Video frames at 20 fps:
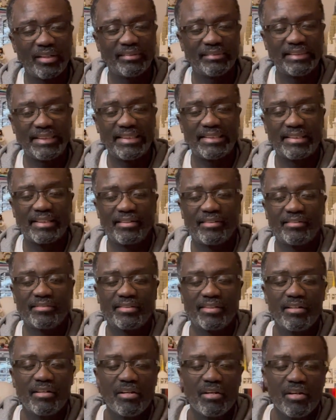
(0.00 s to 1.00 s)
detailed.
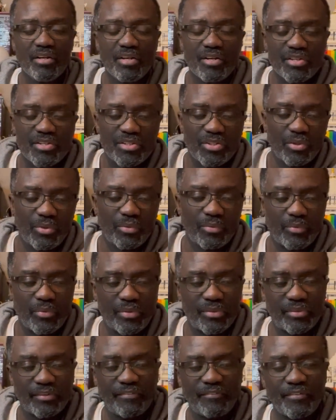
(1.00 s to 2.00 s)
So
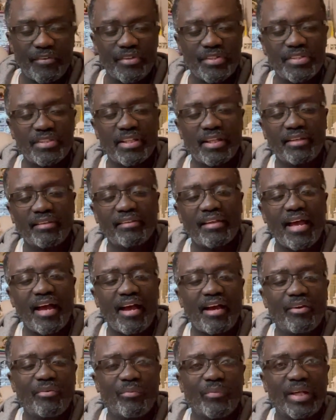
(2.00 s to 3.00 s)
the first thing
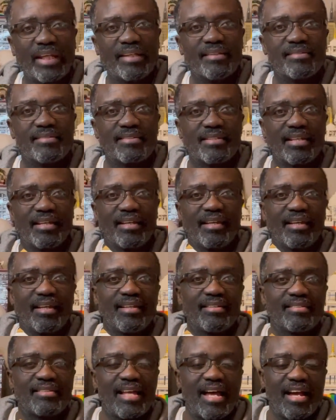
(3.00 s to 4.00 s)
that we can see
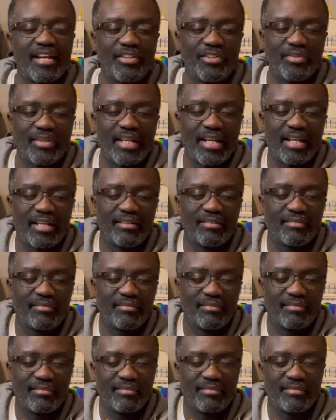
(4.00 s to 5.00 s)
is that you get,
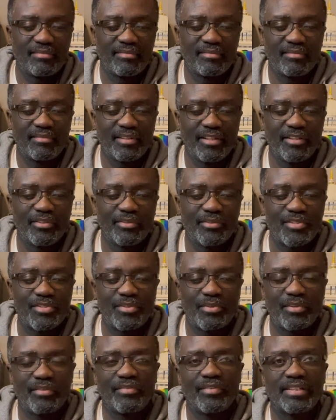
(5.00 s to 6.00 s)
you know,
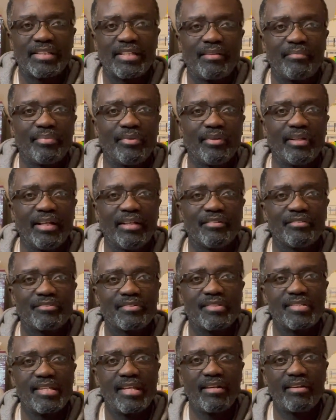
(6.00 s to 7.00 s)
sort of a temple
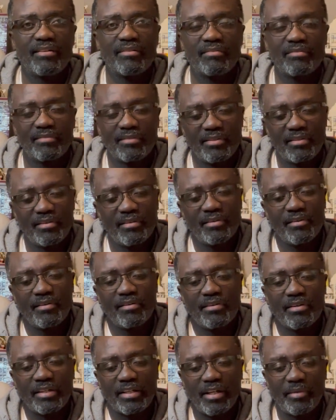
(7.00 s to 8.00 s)
entrance here
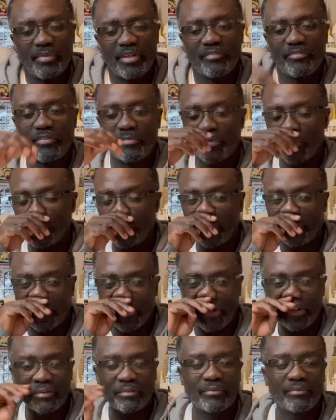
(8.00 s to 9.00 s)
coming from the
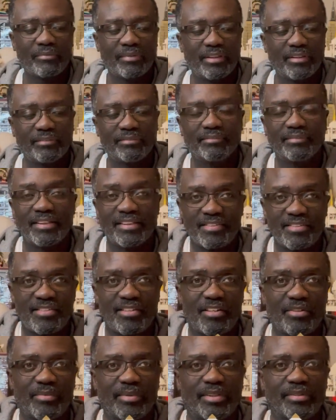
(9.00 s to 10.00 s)
river. Well, let's
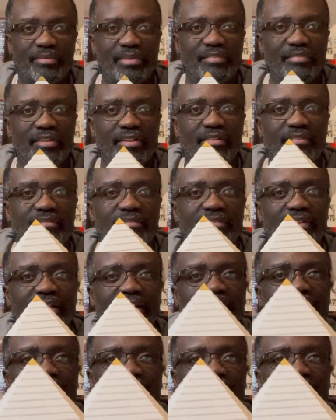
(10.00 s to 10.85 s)
start with a river, right?